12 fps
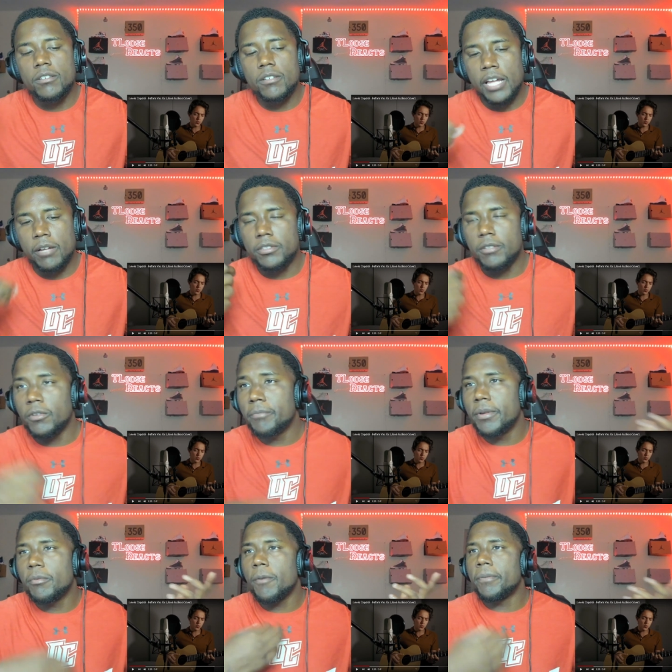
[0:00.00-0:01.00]
Like, when
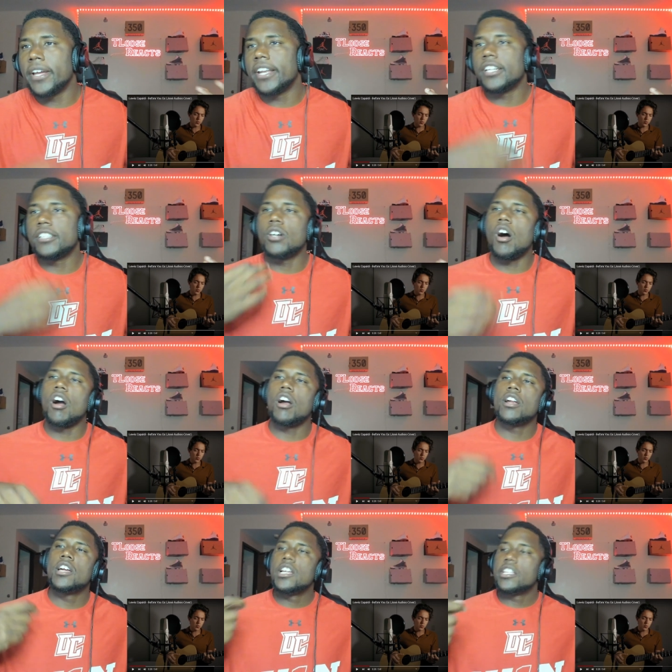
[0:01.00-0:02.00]
people are playing the guitar,
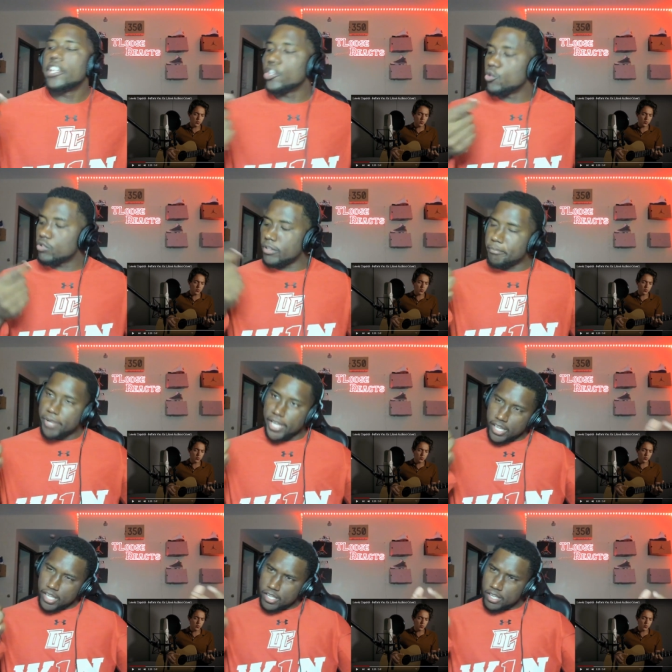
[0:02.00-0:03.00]
they use the pick.